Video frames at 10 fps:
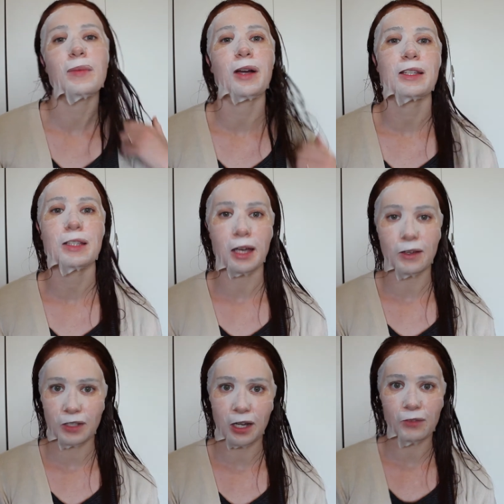the mask
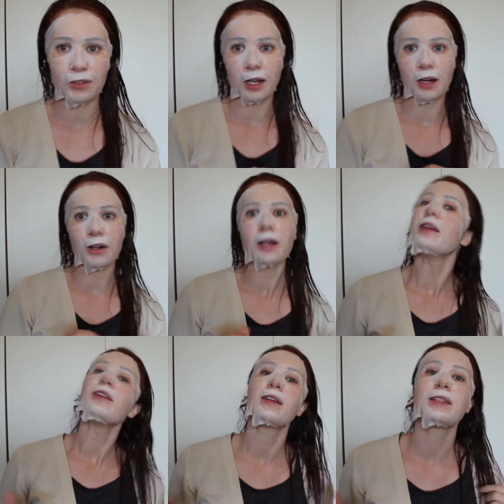after half an hour.
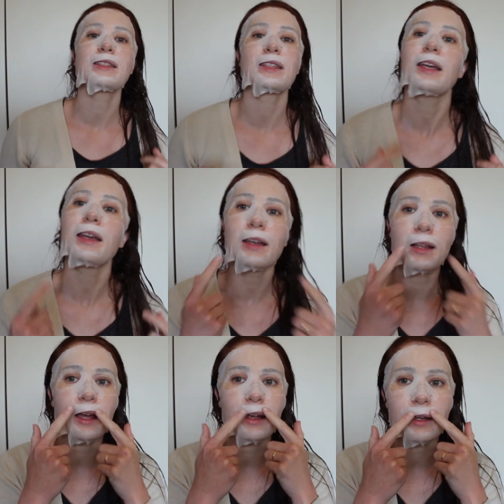You can see
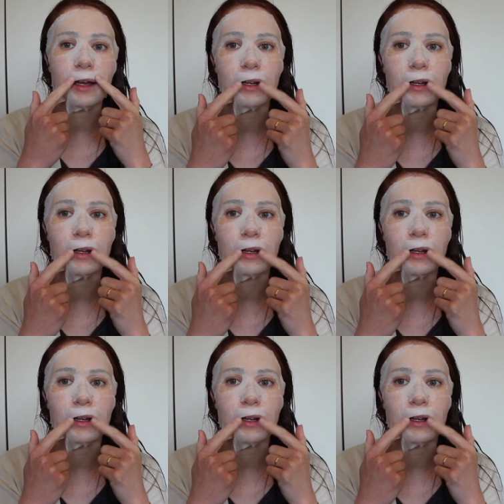like